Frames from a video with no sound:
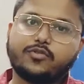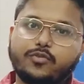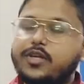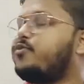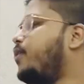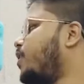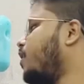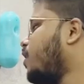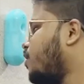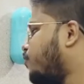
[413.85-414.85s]
which
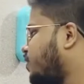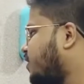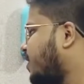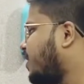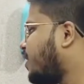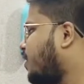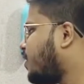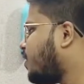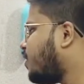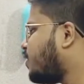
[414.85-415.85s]
is the
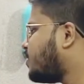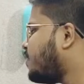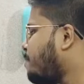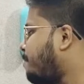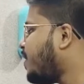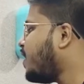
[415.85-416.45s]
simple